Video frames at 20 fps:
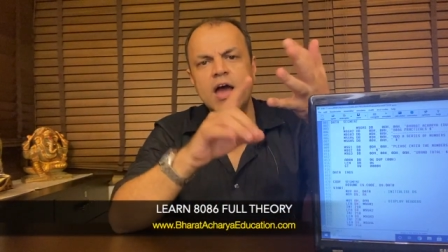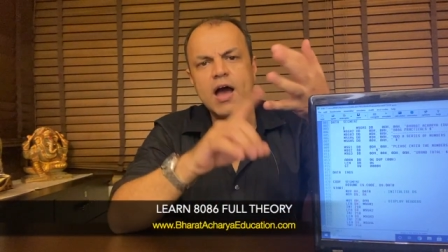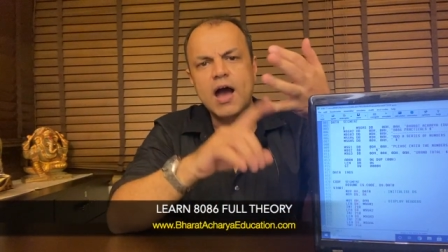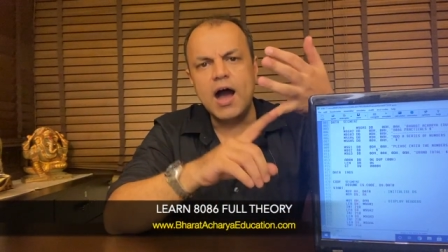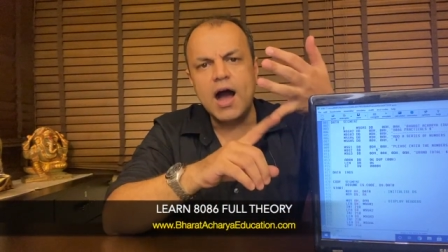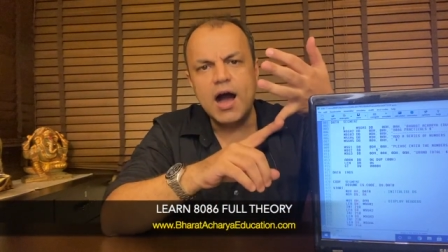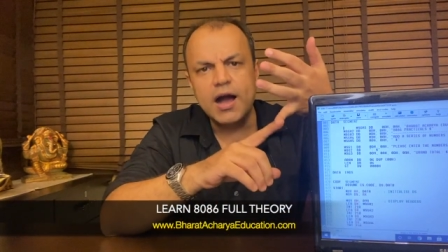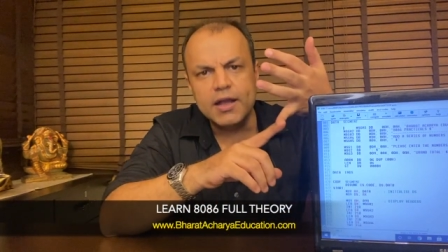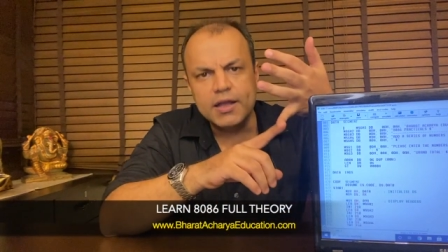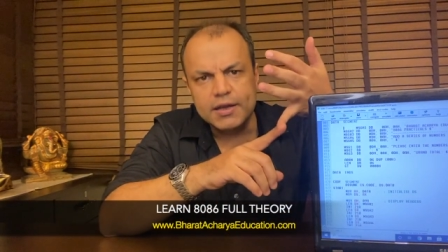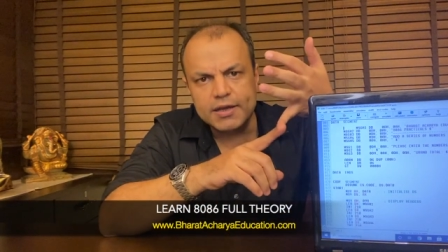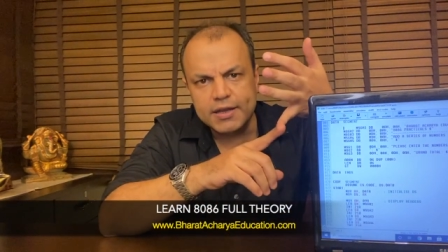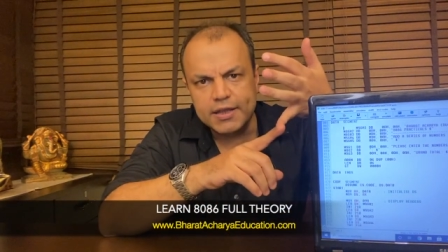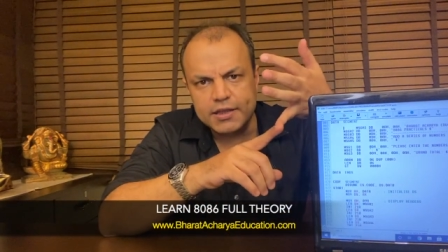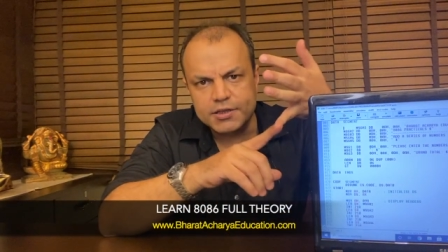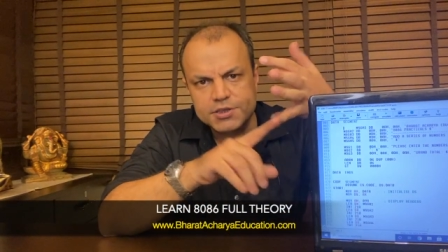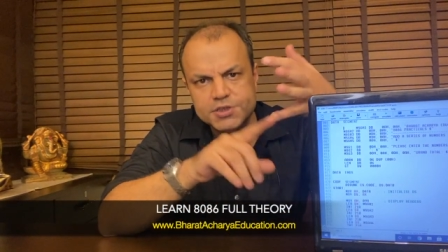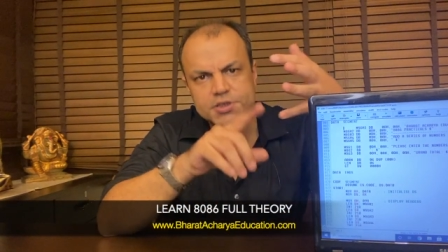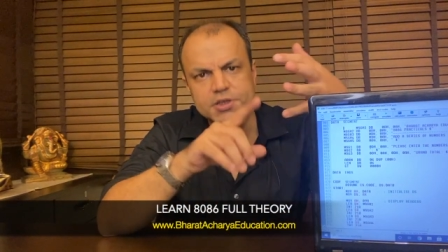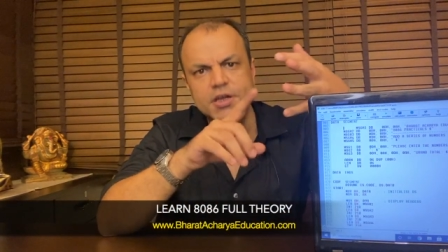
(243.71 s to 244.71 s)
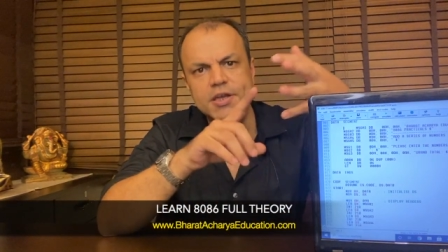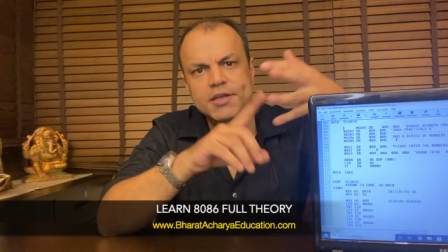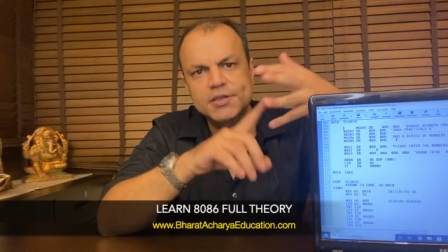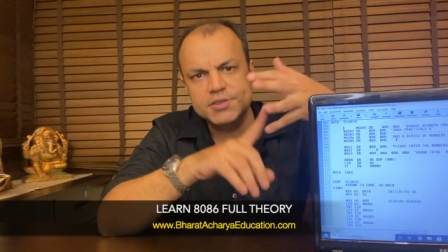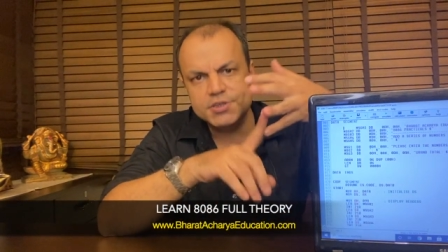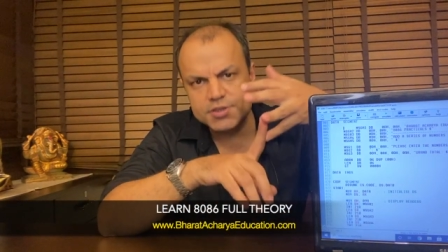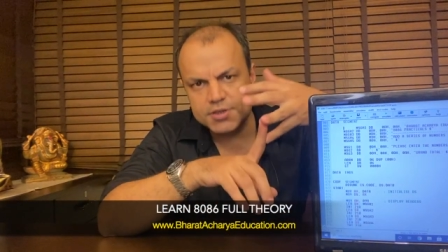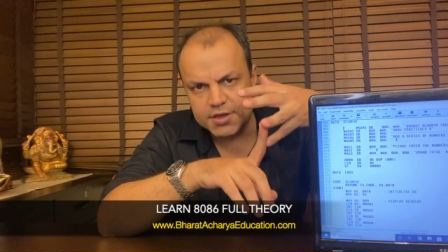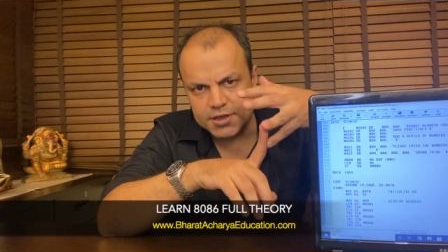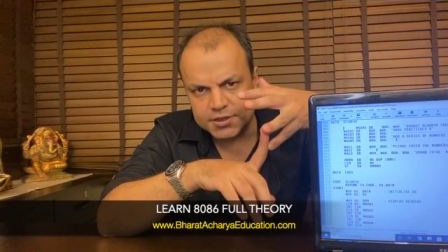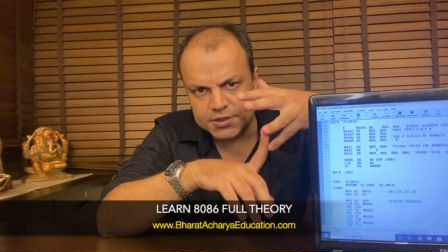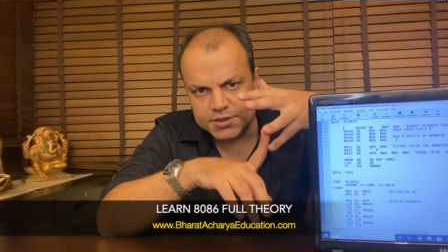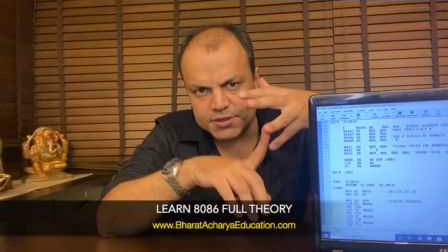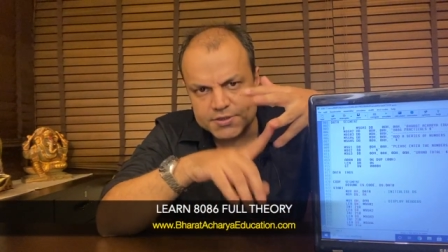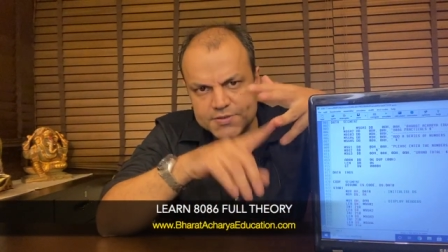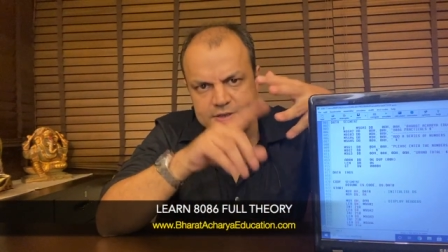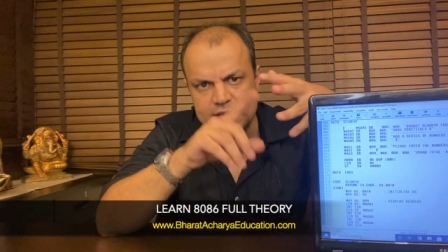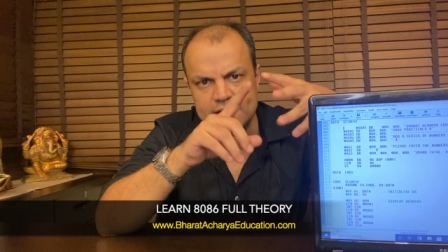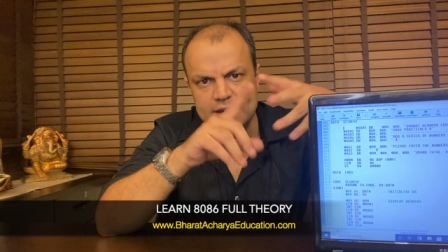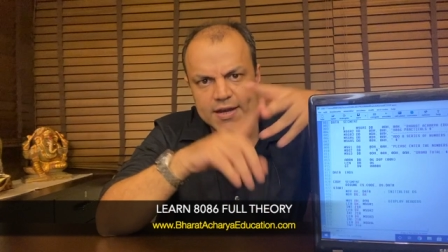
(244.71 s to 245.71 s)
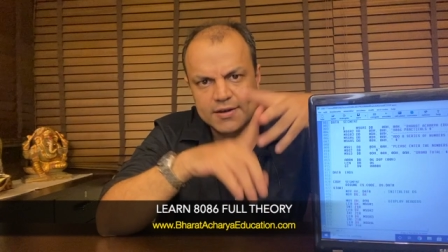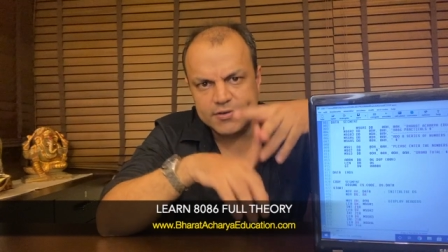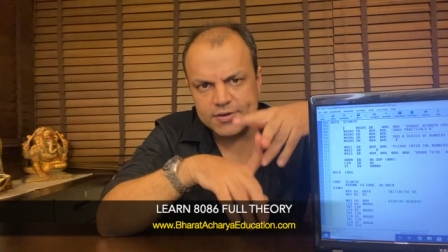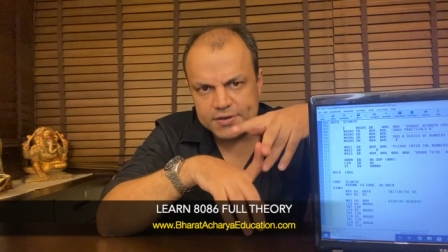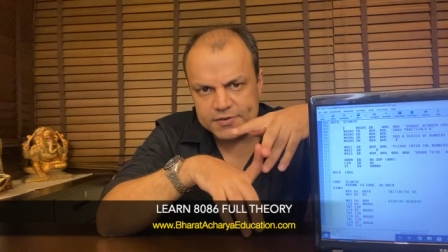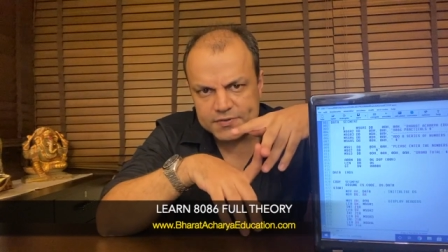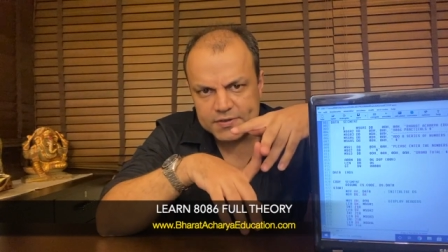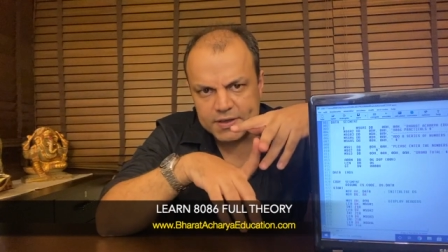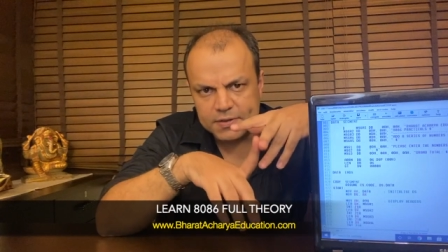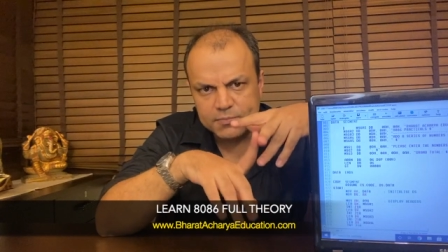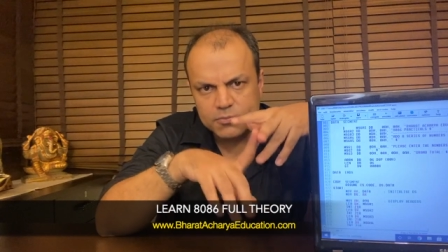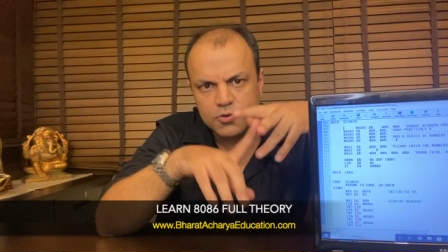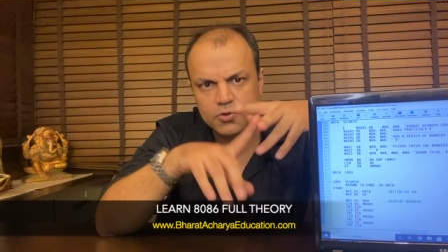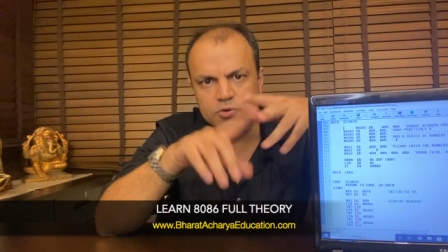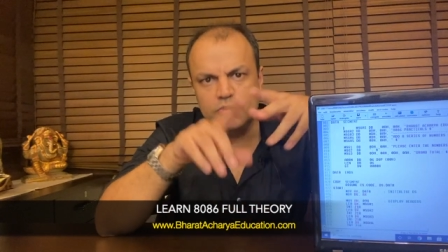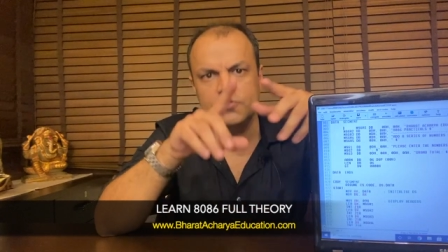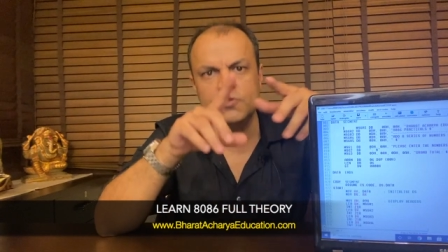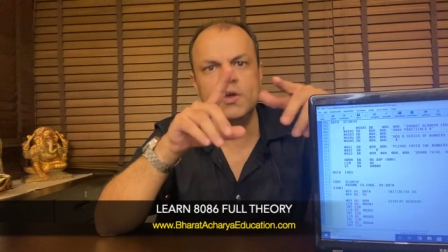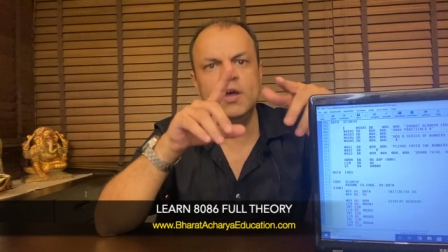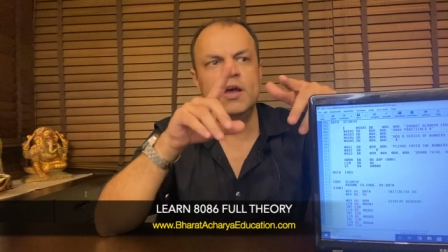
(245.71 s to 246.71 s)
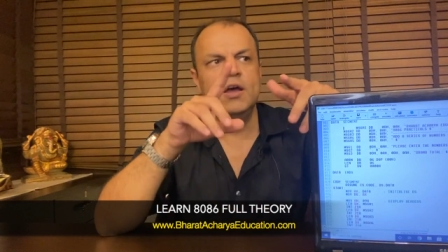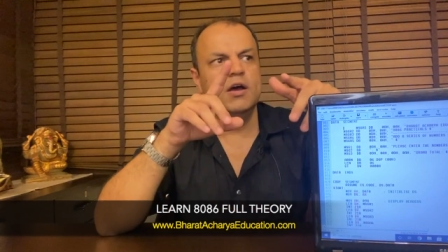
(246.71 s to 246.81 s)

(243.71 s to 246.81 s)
architecture, instruction set, addressing modes,